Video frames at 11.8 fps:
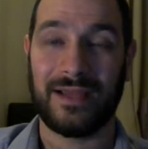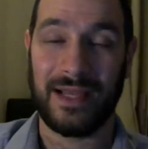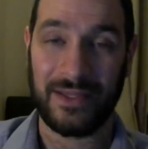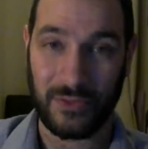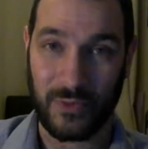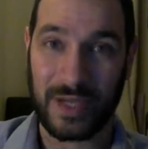
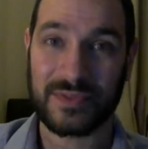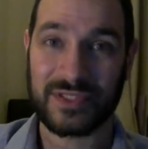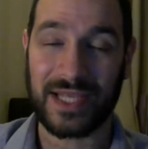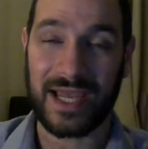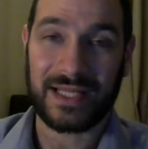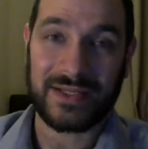On the
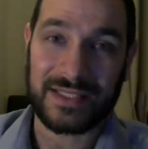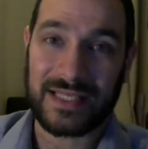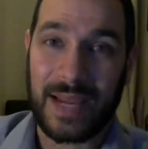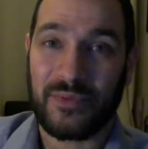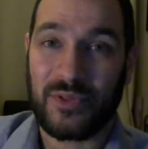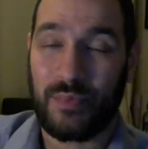website at the
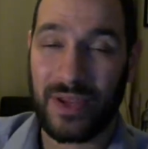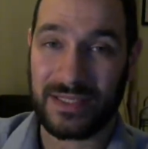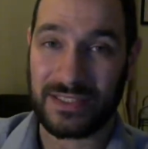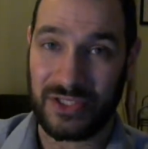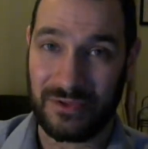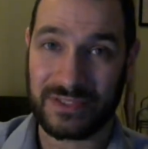top of the
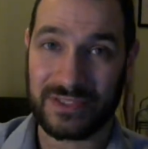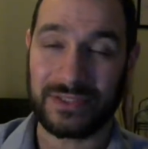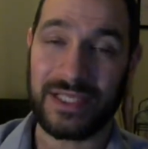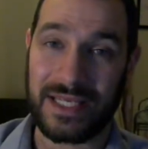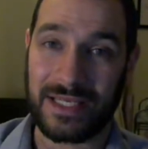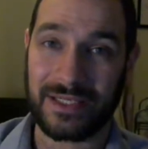page, there's a
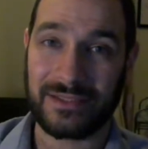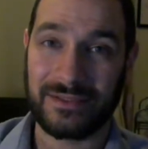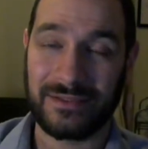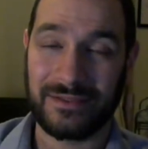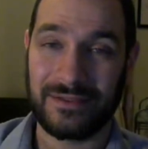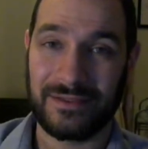link
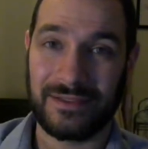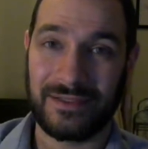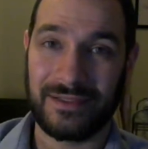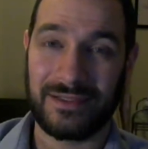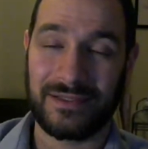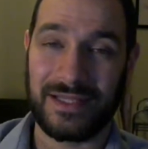
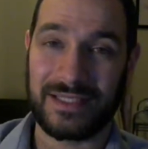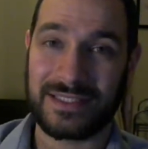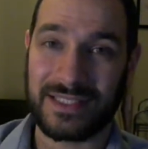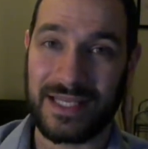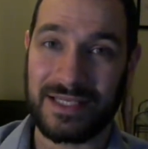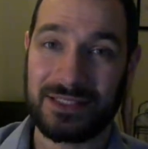that
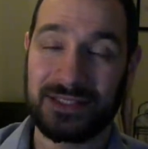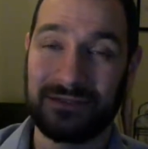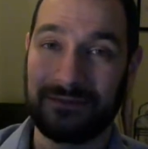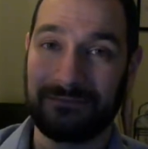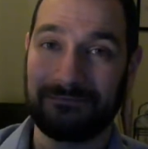says